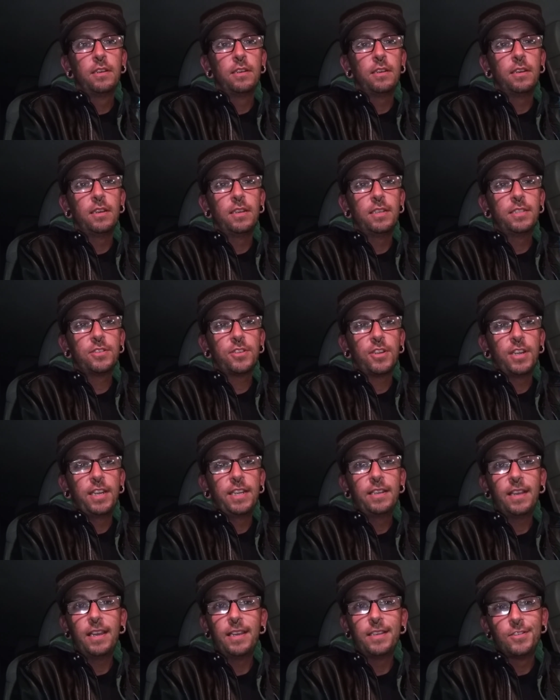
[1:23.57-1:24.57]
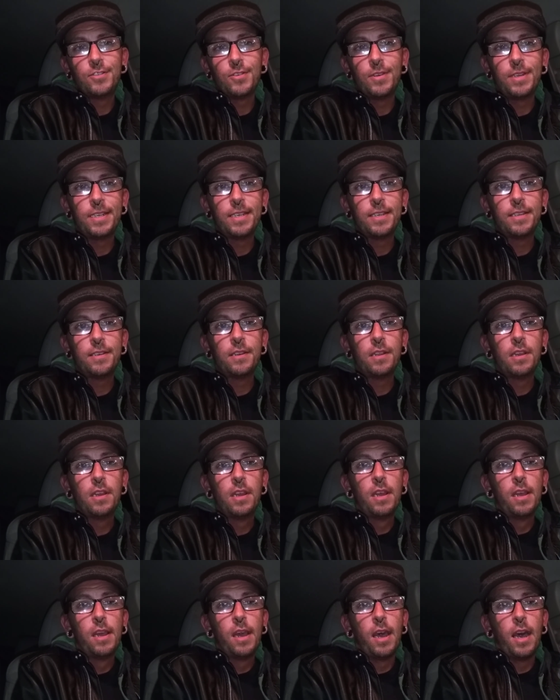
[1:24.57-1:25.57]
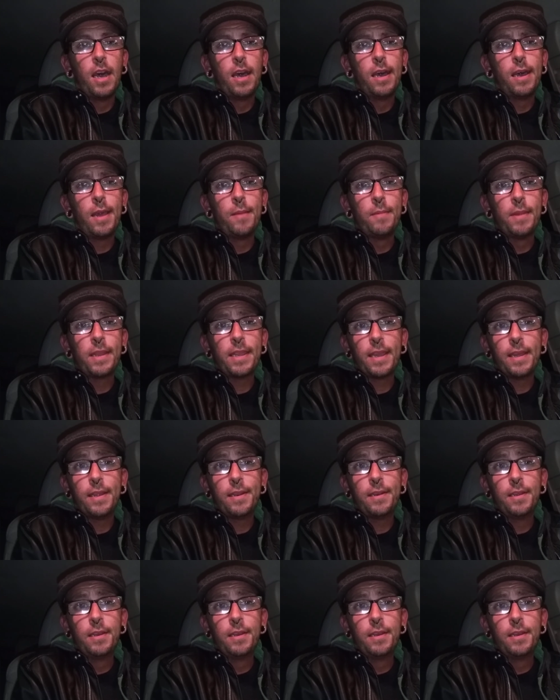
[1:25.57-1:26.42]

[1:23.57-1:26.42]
Uh, it's great. I enjoyed it. Uh, I might get